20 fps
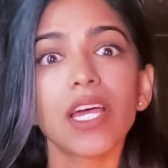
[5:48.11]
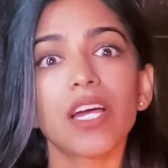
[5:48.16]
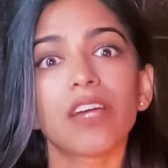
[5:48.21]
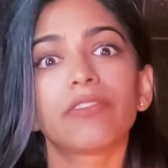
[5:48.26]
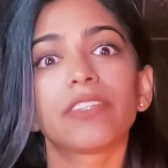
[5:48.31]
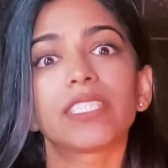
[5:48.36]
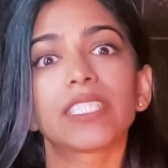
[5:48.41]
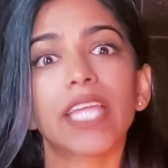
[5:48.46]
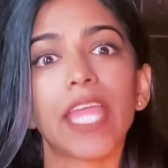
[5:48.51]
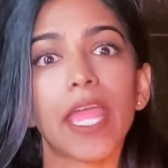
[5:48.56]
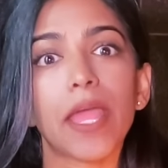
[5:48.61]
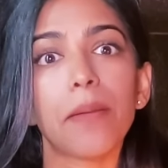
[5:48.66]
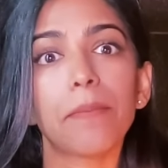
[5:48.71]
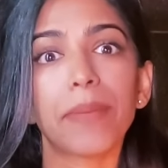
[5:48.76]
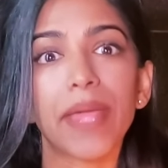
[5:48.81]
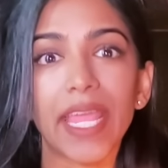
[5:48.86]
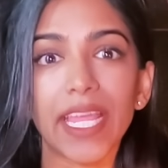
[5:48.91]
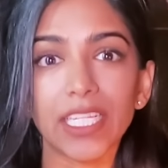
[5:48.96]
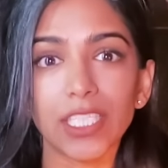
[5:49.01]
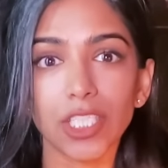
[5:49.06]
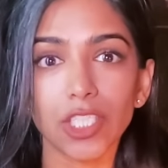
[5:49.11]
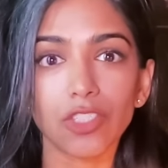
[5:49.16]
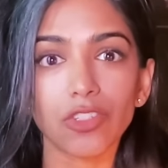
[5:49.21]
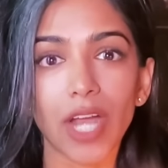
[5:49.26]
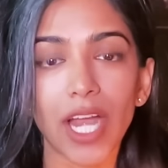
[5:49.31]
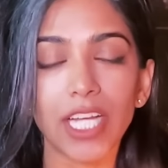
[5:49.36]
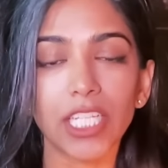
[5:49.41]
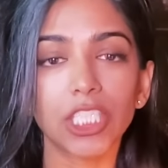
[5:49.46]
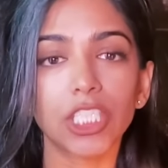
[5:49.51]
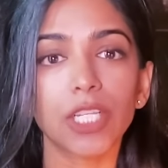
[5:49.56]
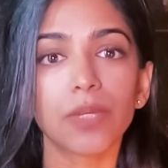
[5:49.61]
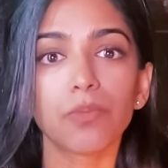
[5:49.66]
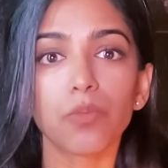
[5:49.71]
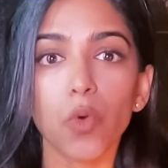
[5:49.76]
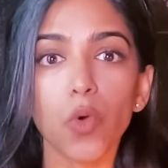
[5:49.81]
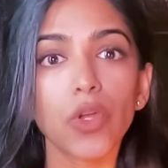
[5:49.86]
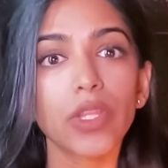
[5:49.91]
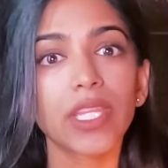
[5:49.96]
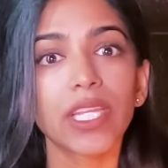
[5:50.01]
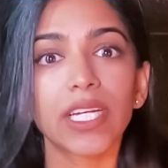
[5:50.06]
of his campaign strategy
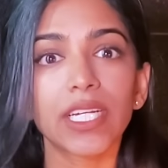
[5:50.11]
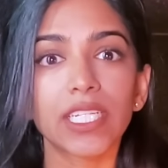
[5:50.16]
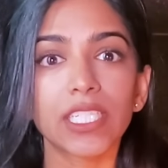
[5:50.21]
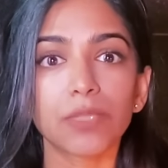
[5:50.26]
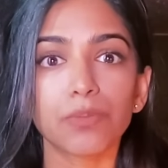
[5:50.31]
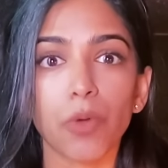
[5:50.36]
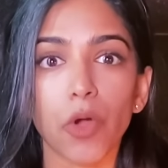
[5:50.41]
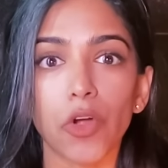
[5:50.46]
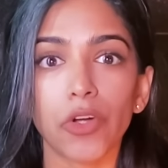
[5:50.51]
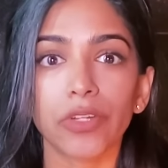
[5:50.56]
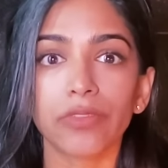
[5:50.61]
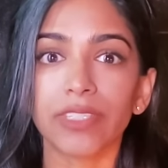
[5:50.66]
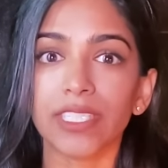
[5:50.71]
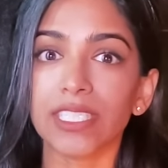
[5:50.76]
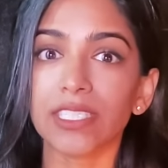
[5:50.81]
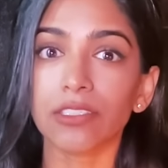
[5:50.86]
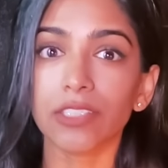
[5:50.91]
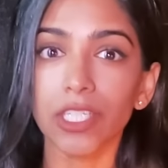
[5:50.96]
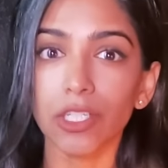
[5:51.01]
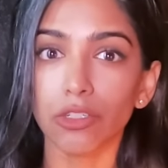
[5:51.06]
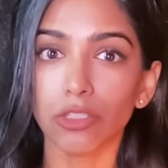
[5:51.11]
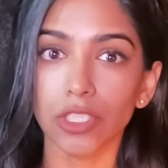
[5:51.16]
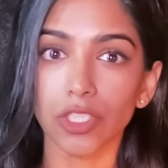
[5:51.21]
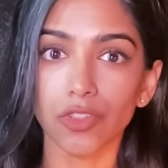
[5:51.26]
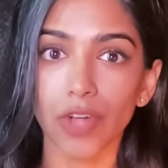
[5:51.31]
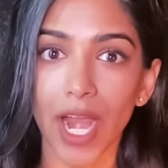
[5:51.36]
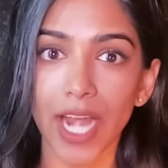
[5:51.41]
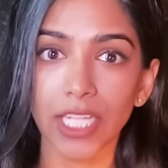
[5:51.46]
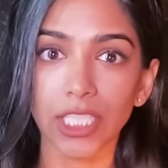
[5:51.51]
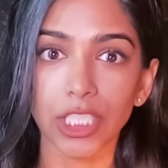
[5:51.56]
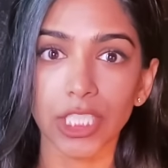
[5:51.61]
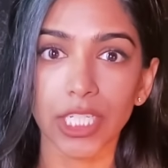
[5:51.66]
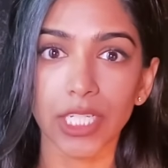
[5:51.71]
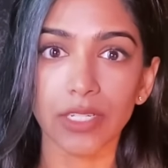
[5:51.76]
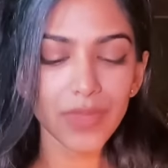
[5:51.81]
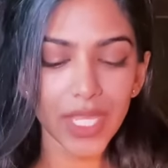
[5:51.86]
more than it is part of his legal strategy.